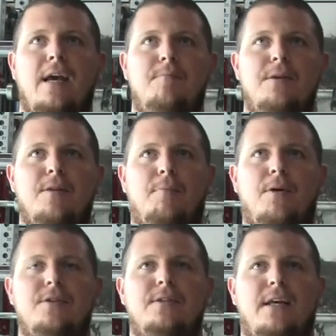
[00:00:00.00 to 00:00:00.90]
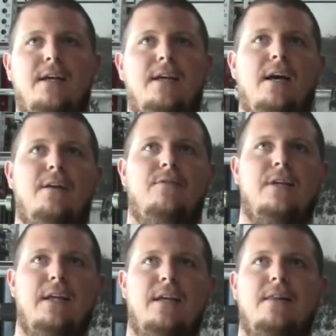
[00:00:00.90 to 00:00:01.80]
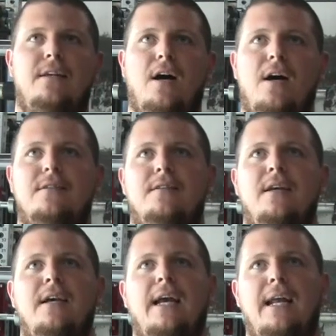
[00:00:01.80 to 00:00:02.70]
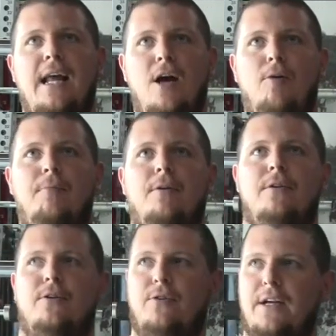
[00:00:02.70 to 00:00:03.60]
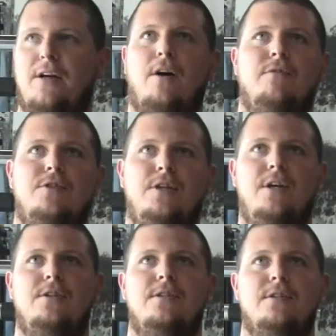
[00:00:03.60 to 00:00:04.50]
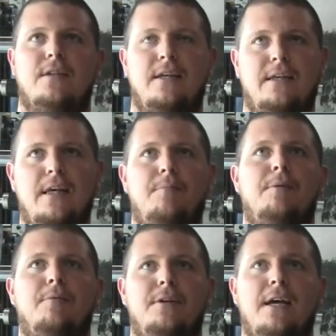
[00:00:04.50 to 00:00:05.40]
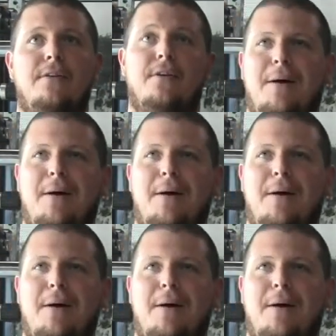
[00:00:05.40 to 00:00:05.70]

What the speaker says: And be the person that can kind of connect the dots and help create conversations and keep people together.